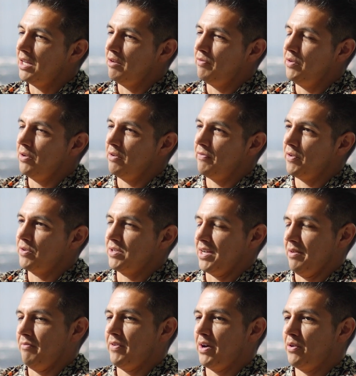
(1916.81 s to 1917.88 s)
If you're a
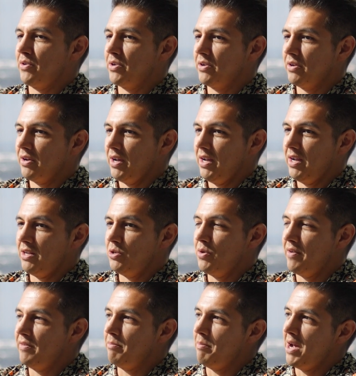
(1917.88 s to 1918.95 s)
first-time founder and you
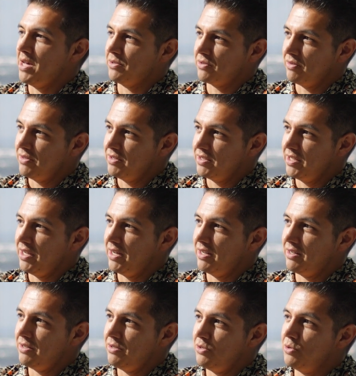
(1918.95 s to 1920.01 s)
haven't mastered this yet,
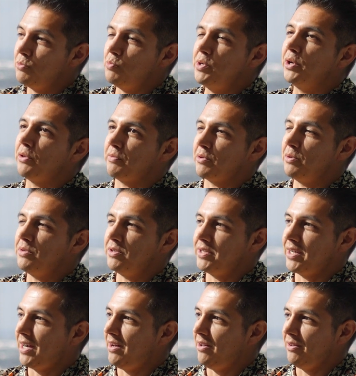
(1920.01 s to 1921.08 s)
you will throw in the
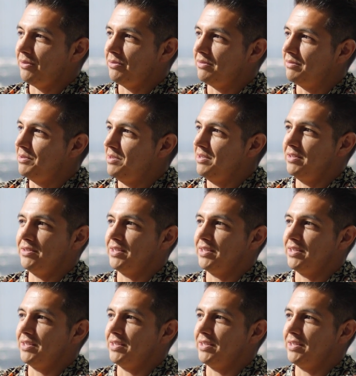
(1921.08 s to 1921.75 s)
towel within